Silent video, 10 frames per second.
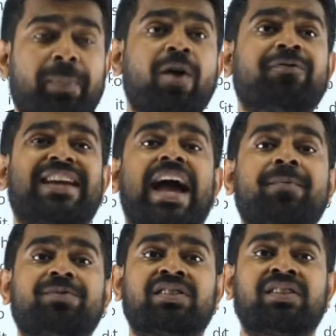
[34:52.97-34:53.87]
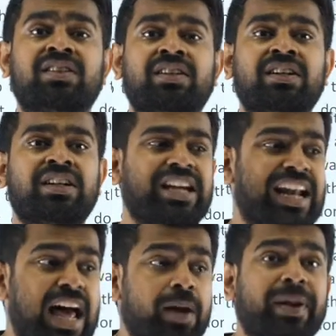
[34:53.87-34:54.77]
up of camps
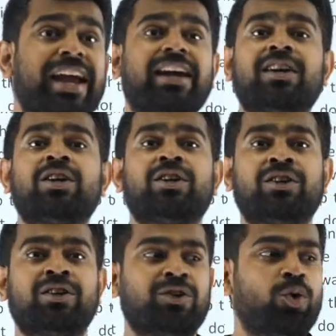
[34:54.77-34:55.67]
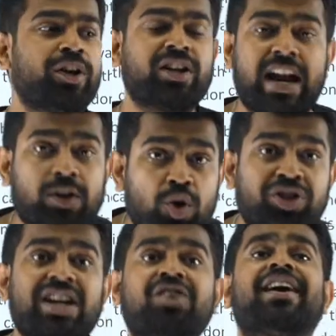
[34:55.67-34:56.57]
ellarume or
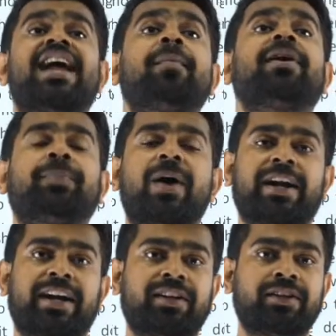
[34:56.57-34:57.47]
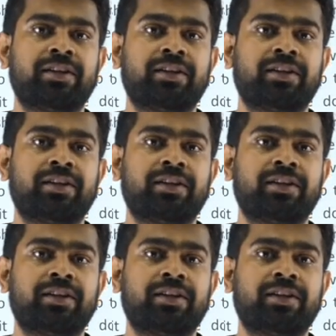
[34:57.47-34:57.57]
conclusion ku varama irupaanga.